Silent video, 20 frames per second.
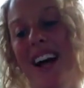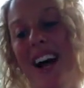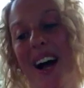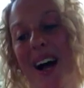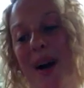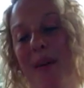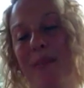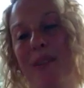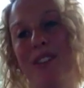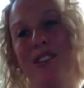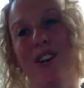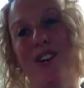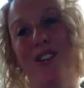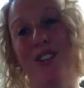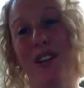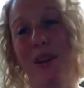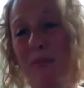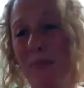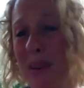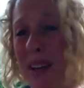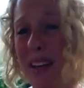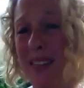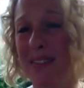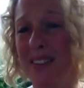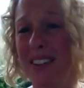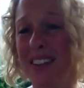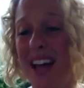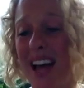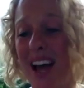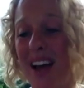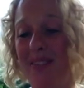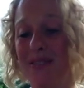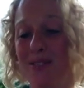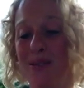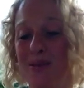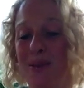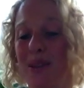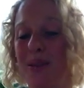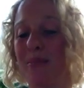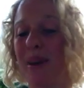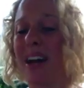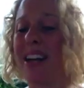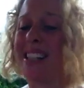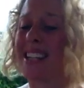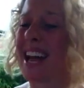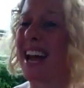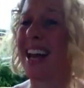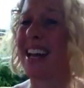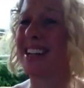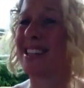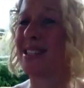It's hard to compete for laughs with my dad,